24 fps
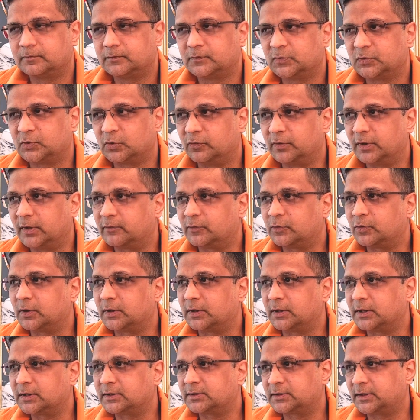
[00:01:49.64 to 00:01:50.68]
So we have to
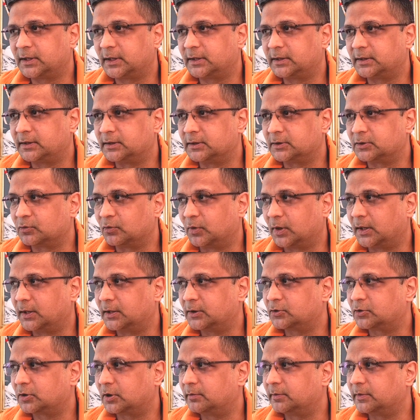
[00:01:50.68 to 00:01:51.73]
understand this, why
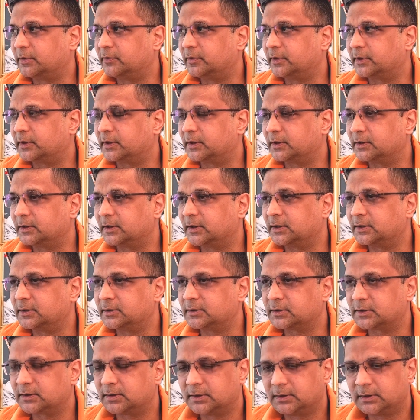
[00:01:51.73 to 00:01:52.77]
Swami Vivekananda
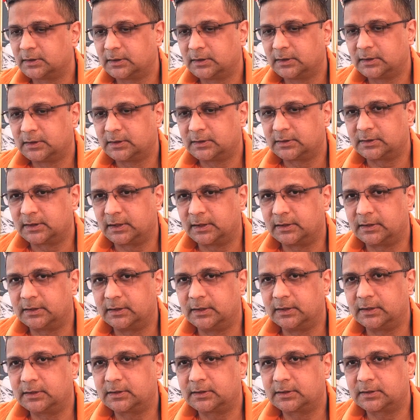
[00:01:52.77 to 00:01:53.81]
has said
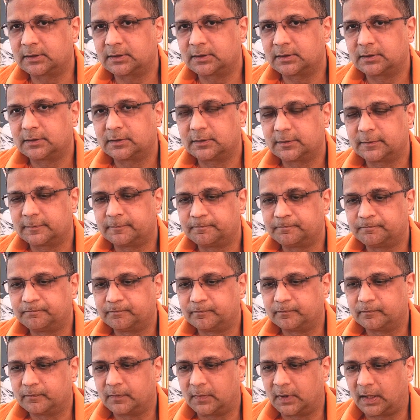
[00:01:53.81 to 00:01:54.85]
this
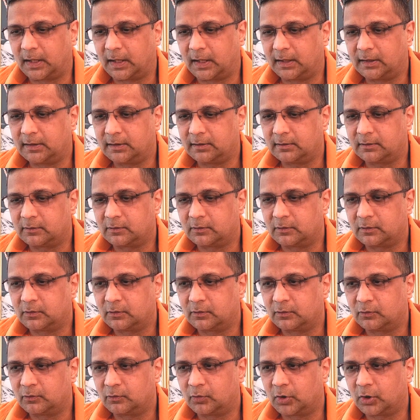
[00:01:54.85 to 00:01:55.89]
and
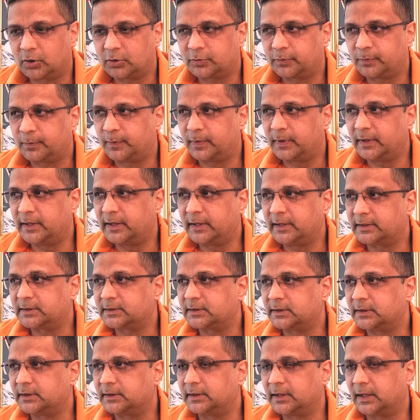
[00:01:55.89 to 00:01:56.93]
what place
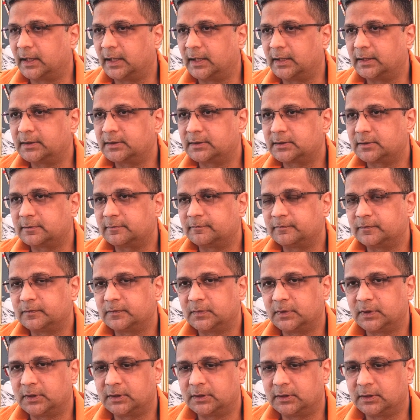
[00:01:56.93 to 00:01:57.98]
it has
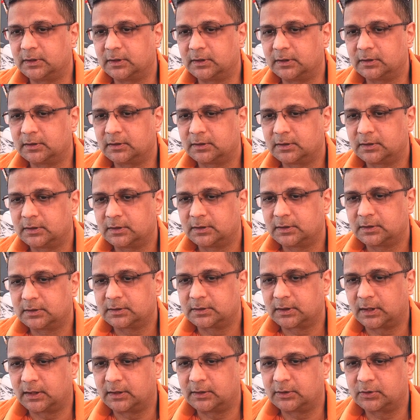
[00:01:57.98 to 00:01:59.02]
in the
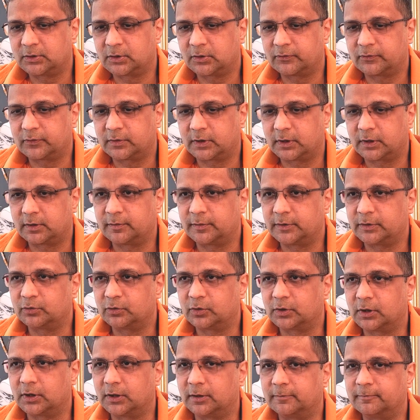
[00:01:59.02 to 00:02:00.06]
science of Karma
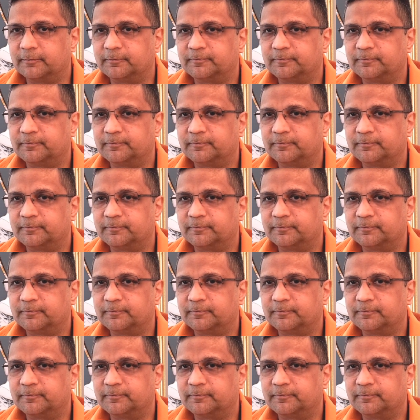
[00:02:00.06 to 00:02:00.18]
Yoga.